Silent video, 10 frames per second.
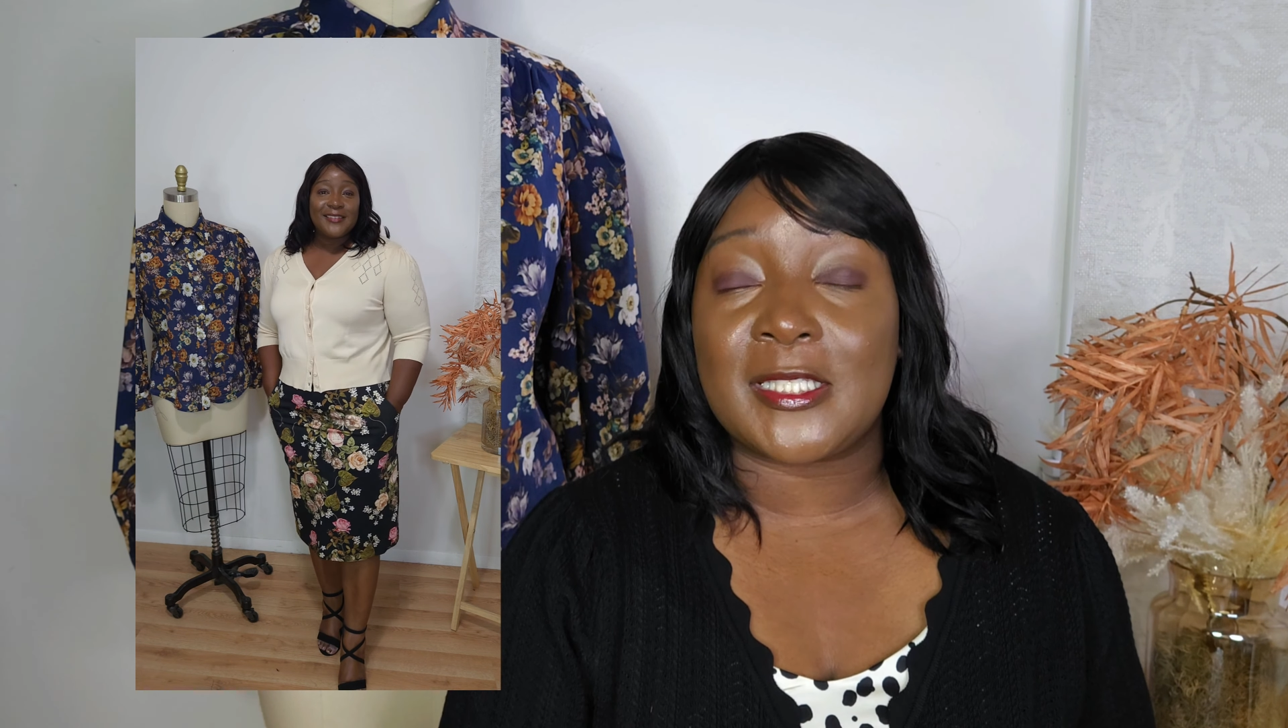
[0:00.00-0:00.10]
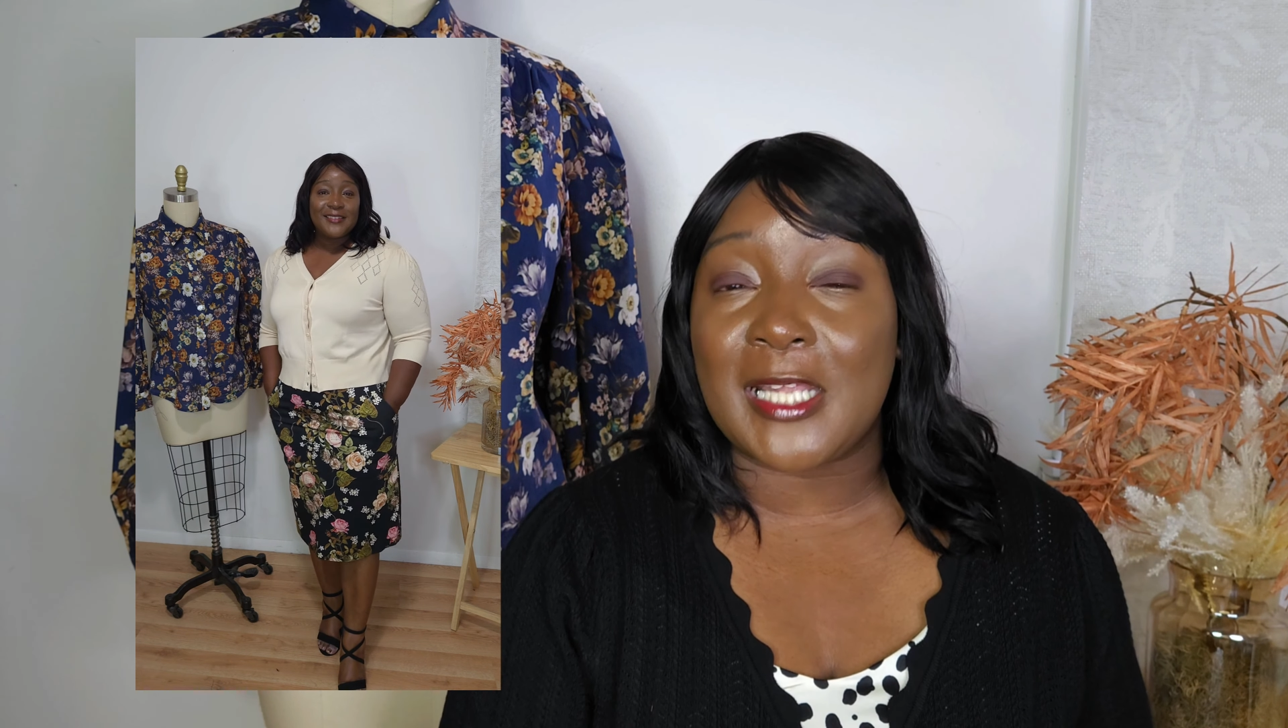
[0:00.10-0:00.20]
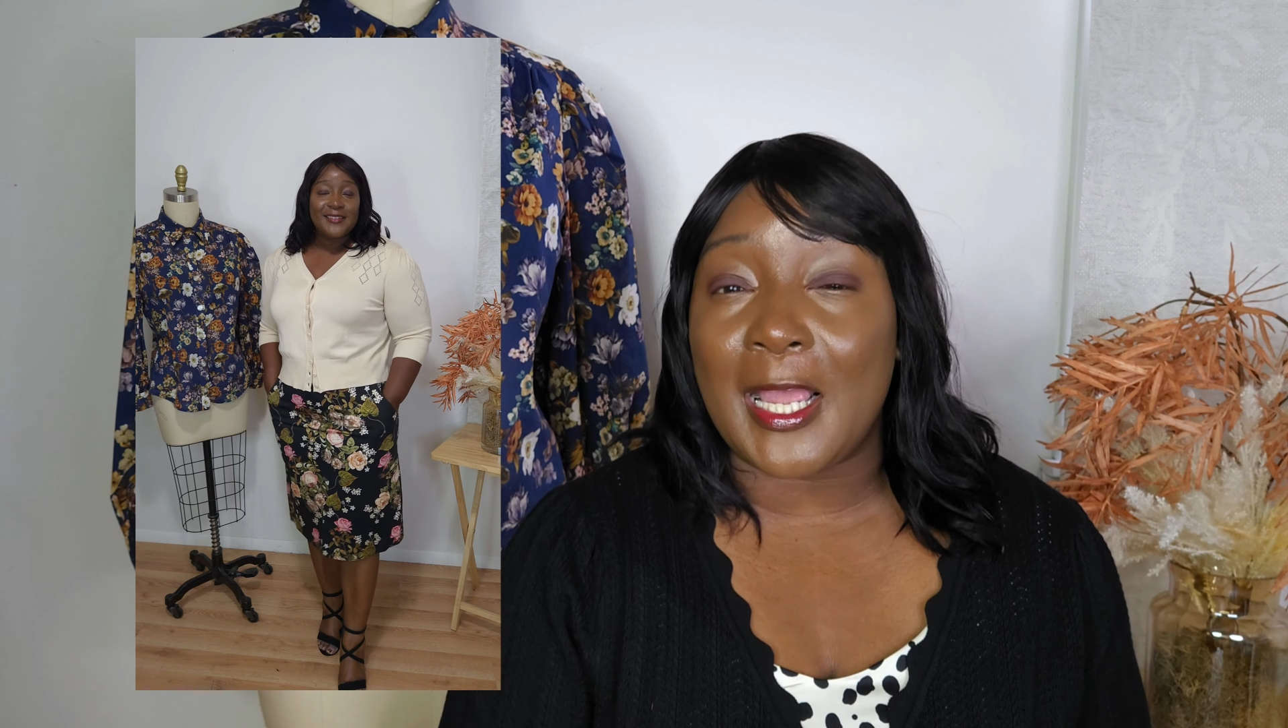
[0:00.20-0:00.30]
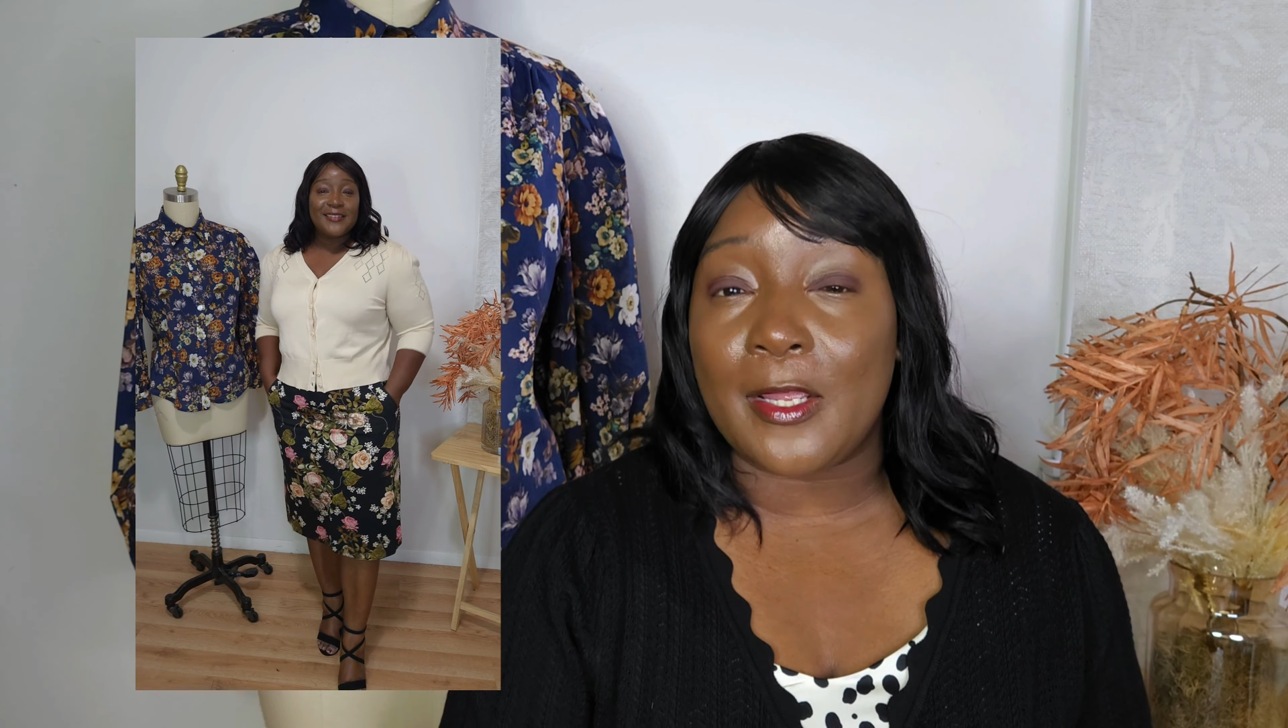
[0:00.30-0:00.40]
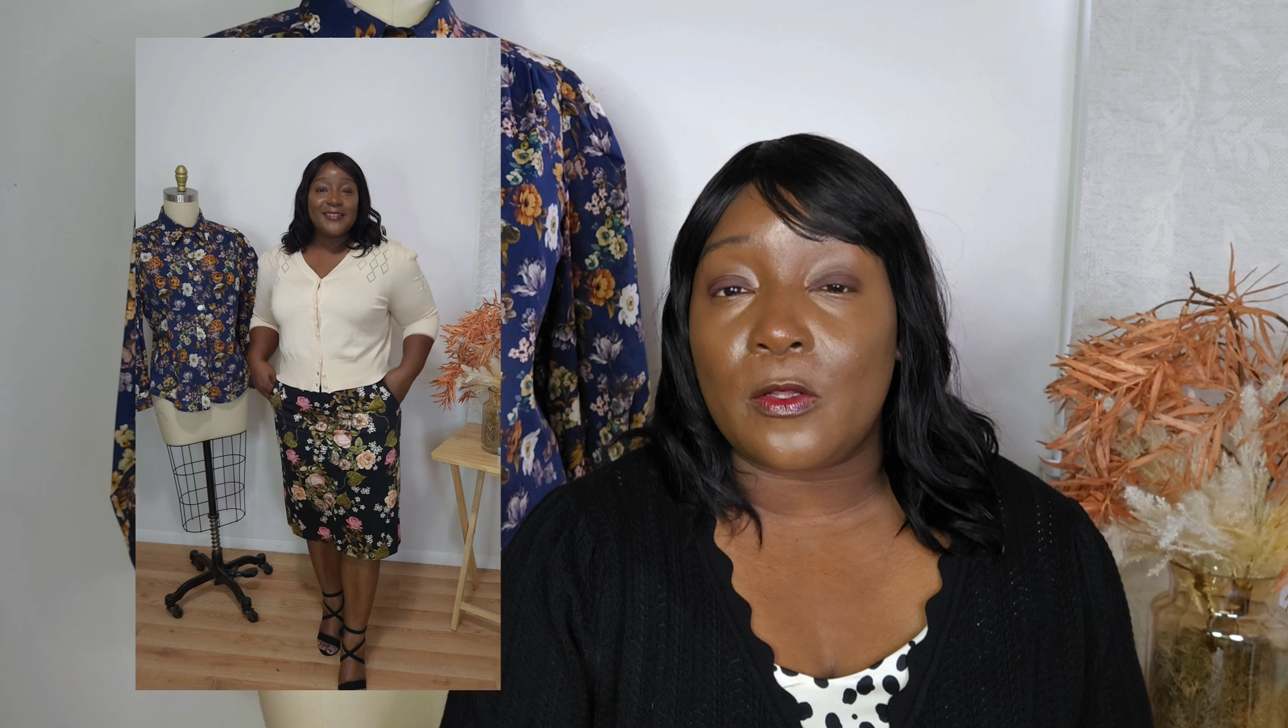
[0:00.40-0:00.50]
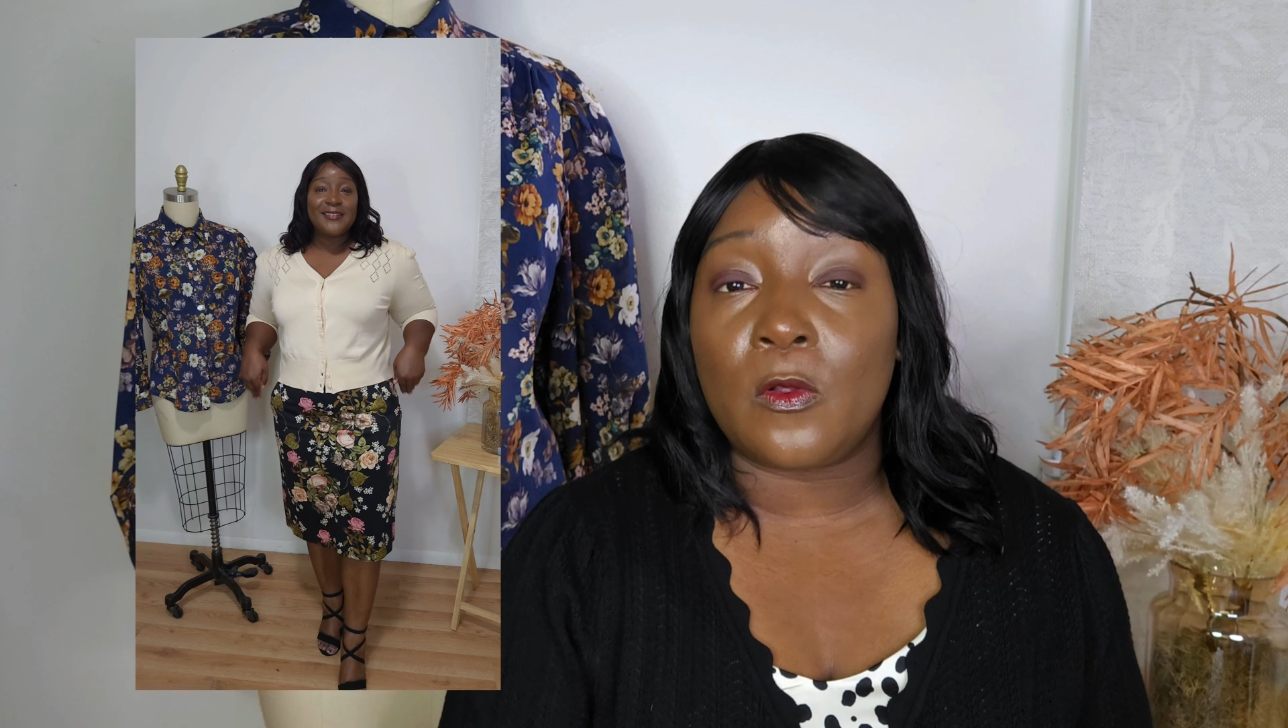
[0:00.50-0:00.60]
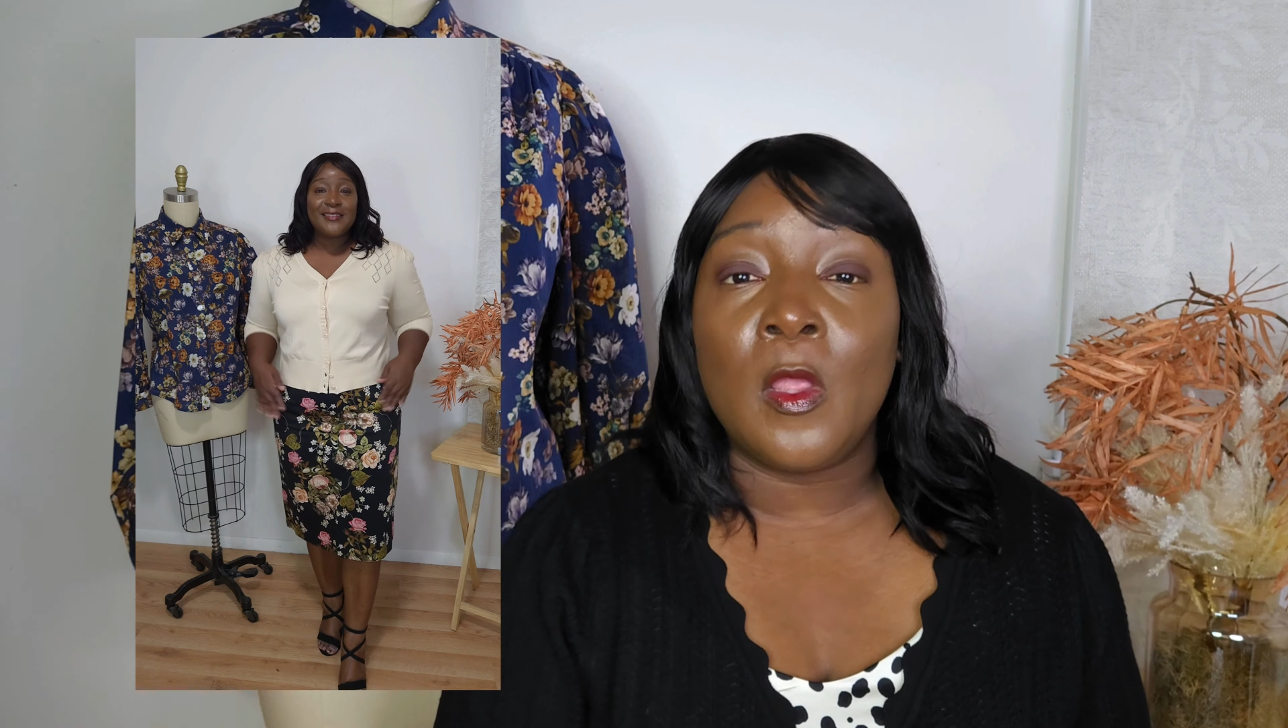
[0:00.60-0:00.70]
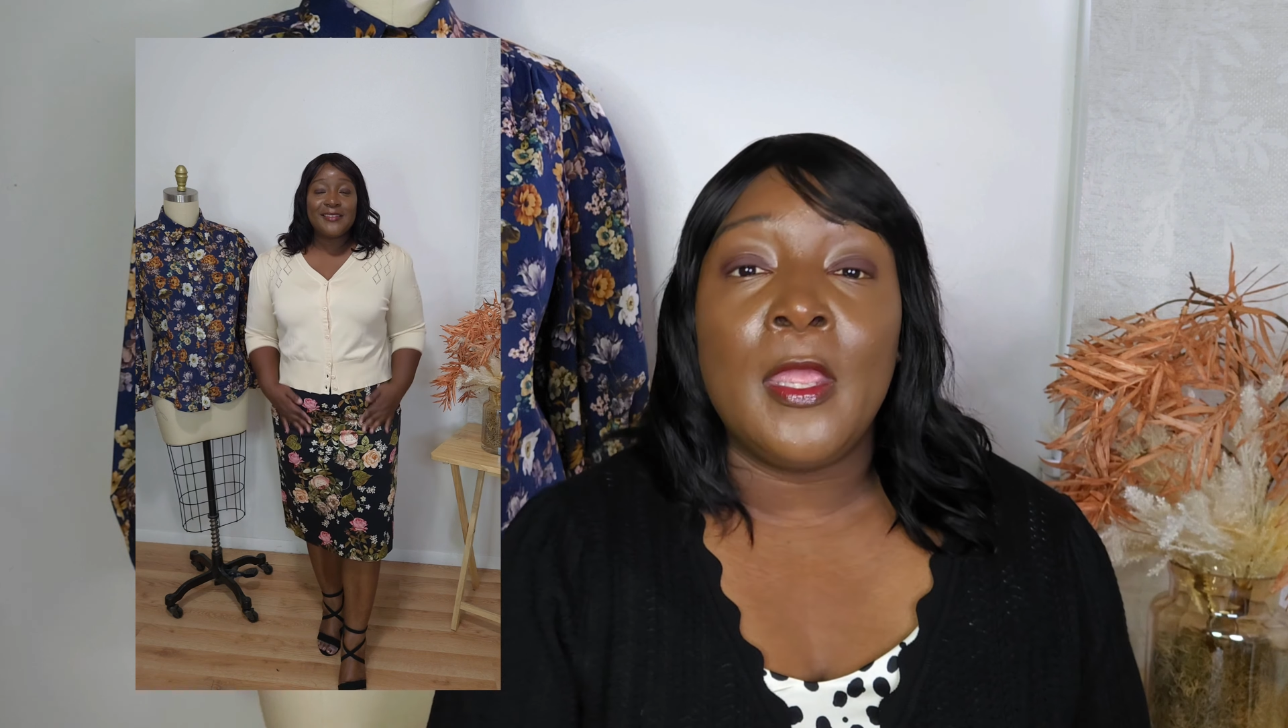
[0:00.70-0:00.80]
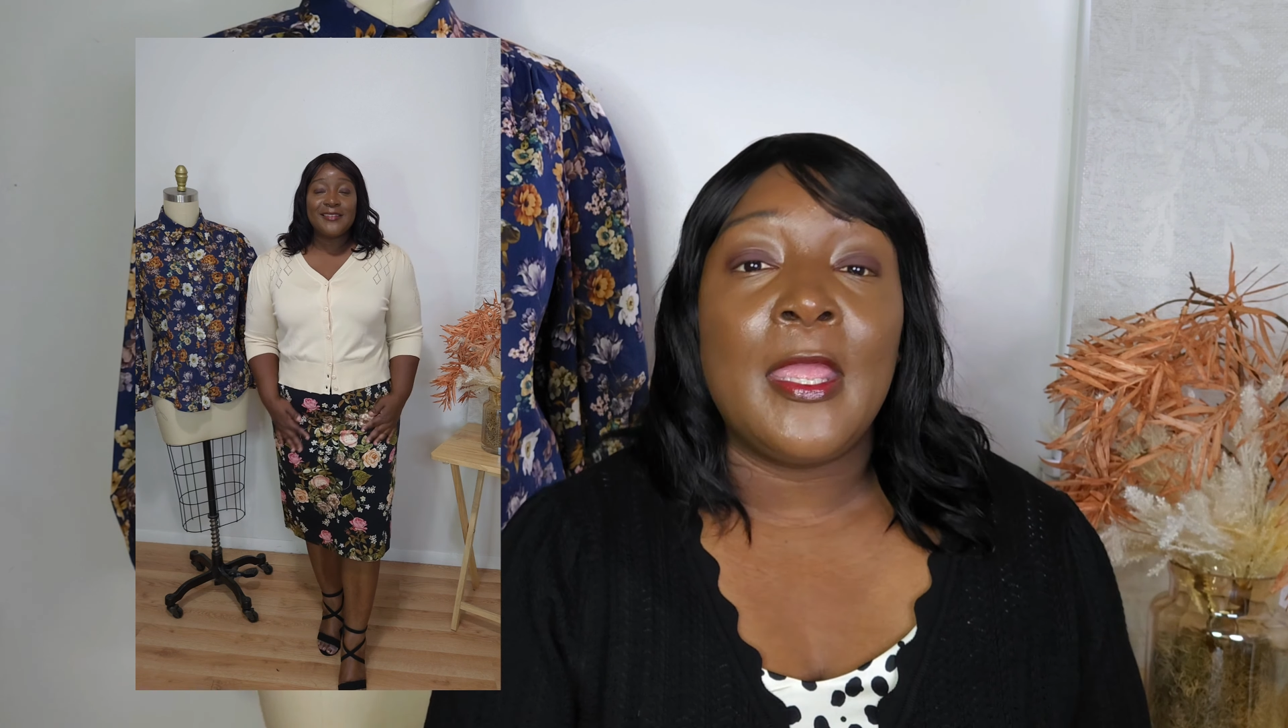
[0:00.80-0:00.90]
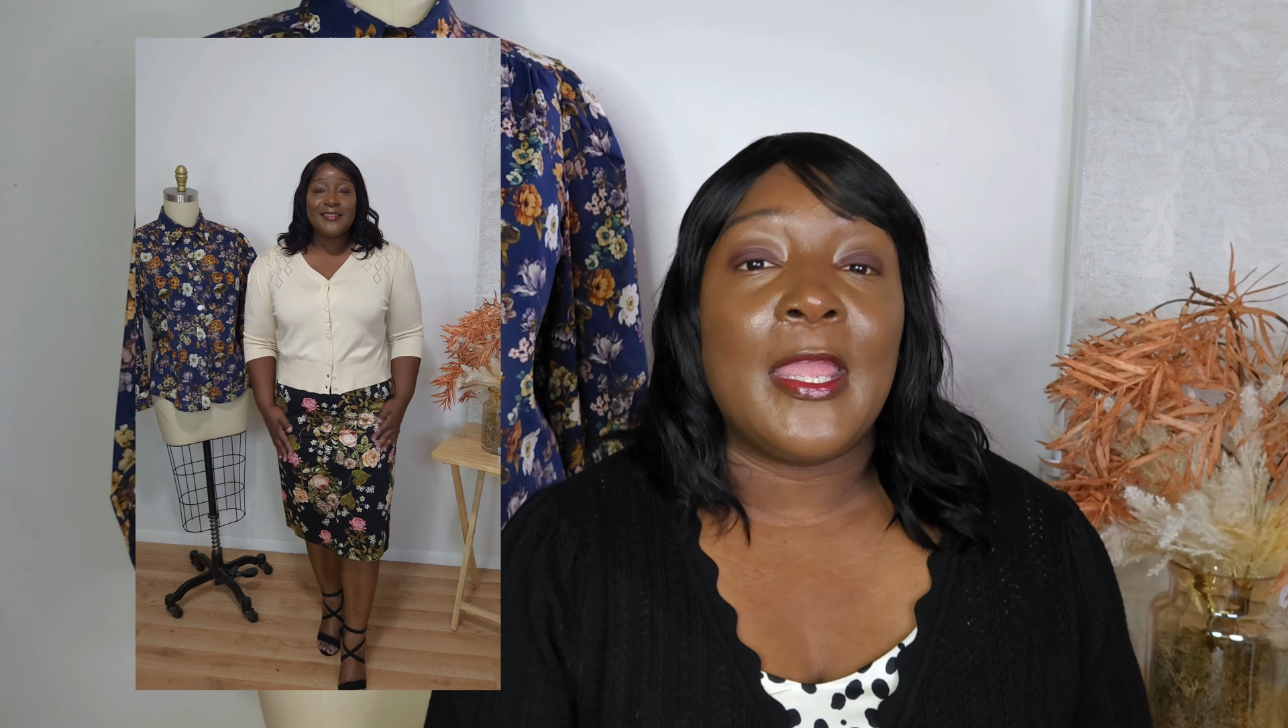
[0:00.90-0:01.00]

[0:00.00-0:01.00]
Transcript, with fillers: style,